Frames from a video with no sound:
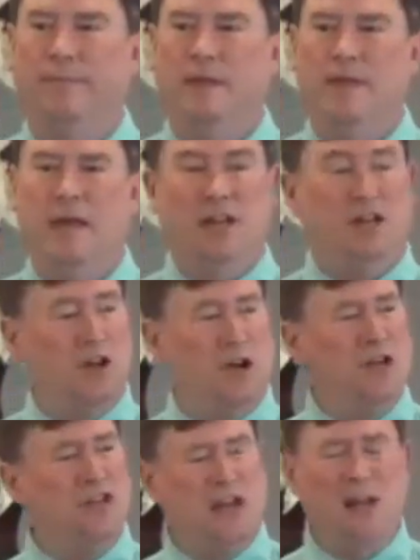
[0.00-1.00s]
And you know,
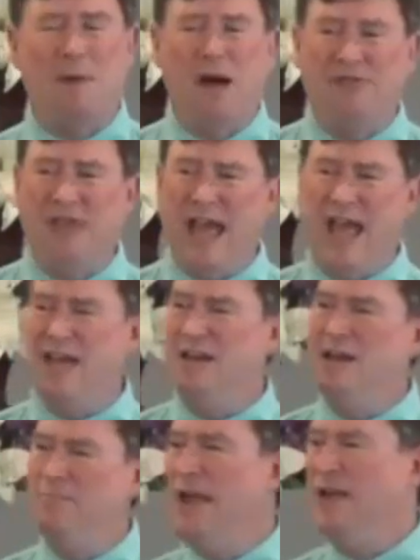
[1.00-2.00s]
you think about that and
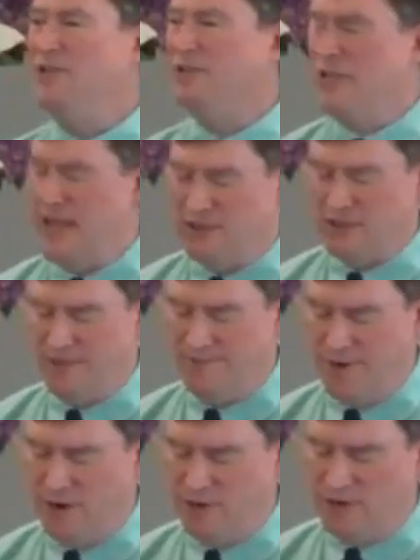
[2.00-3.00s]
it makes sense at
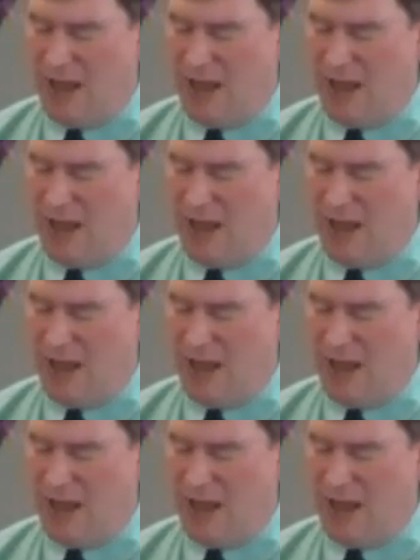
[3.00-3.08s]
first.